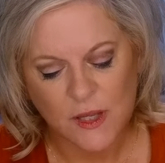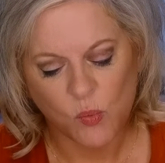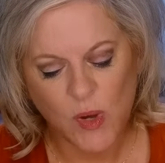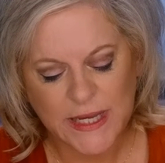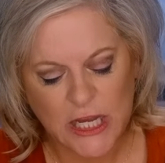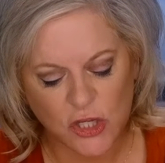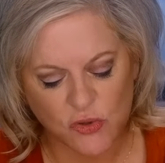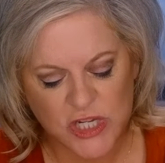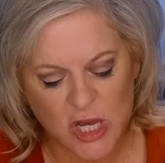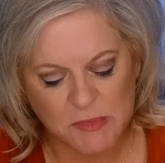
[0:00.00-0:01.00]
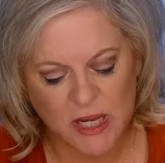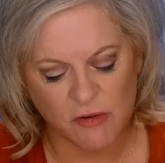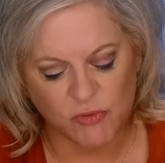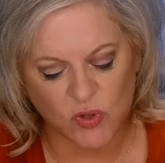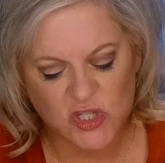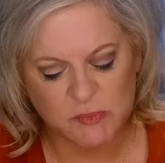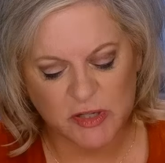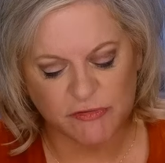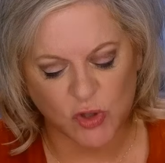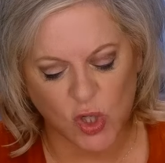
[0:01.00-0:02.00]
What can you tell me, Forrest
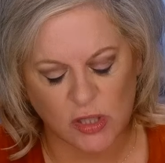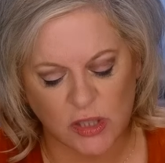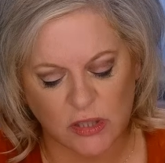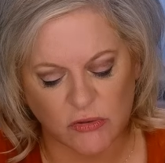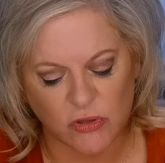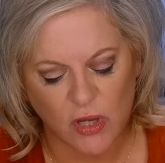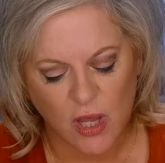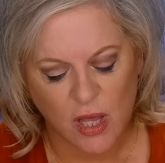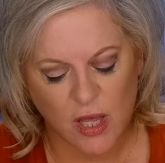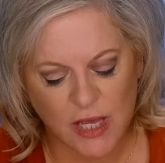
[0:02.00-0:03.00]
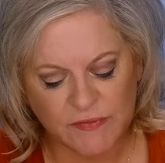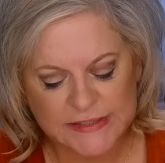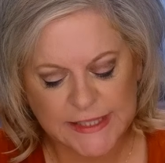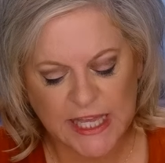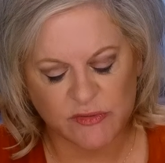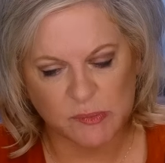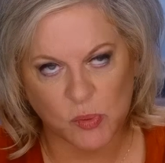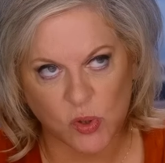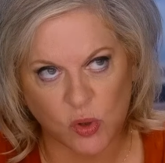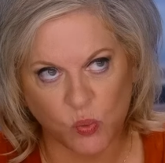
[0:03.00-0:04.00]
McFarland, investigative
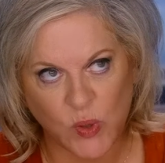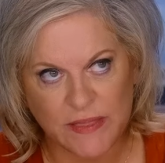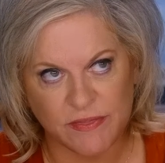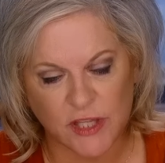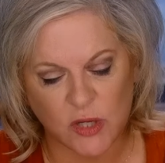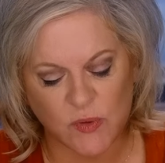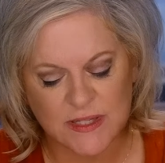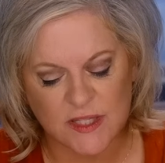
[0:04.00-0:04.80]
reporter with the U.S.